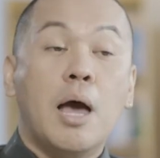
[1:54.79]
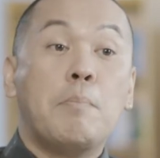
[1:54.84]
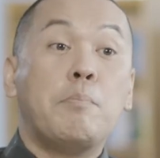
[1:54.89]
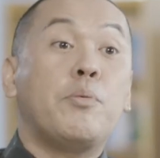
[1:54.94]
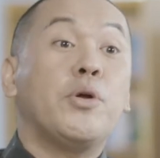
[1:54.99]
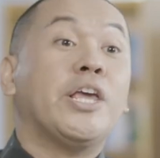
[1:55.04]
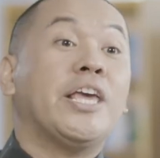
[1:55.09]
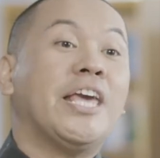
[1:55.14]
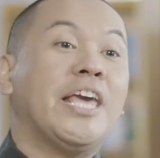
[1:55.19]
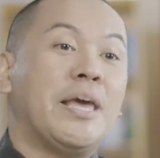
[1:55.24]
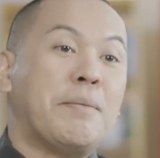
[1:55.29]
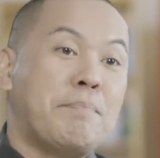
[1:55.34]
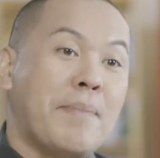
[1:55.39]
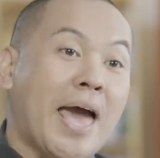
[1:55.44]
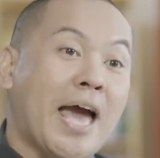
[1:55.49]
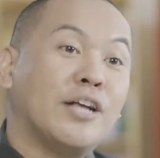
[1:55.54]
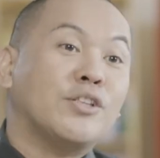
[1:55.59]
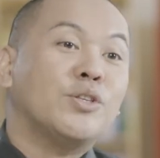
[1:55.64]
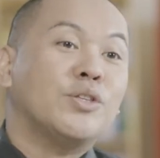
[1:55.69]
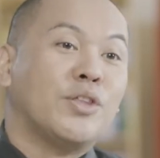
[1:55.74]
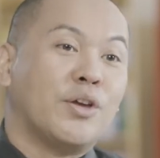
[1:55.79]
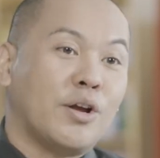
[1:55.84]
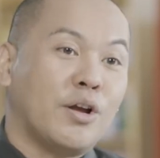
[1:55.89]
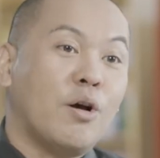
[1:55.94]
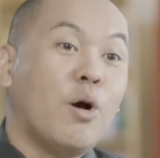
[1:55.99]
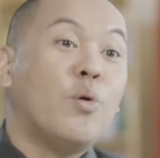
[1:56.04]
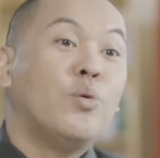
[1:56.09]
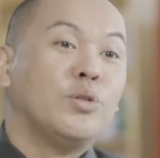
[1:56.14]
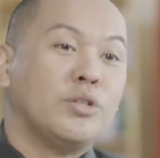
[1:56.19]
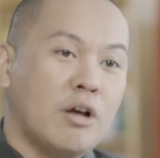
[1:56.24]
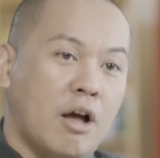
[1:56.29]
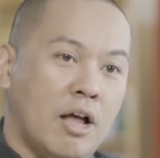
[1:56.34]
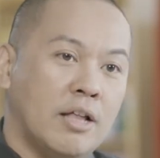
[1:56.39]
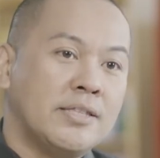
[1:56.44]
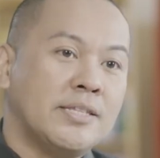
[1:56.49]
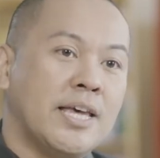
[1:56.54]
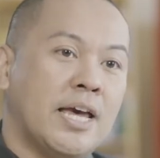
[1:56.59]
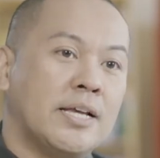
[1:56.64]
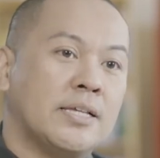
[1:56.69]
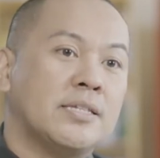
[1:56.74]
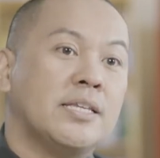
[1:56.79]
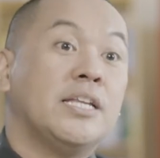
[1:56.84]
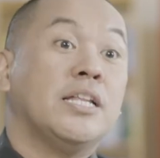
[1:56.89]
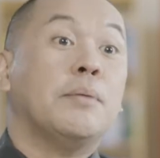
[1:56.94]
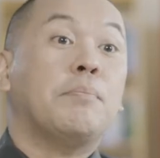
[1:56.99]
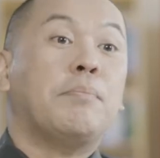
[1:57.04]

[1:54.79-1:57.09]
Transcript: bringing it back to their own context and